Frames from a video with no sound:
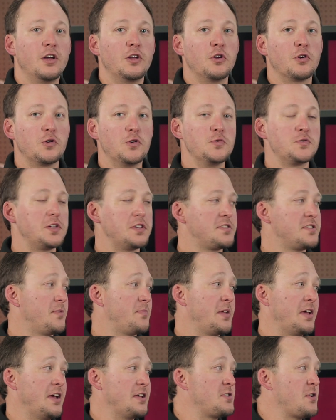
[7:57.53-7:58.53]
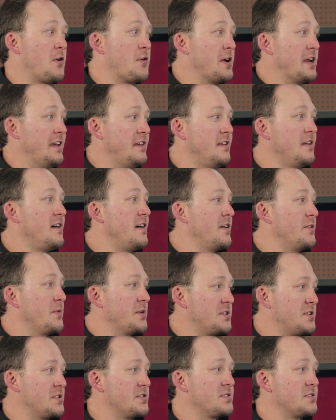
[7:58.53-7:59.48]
You're using something it's already done, which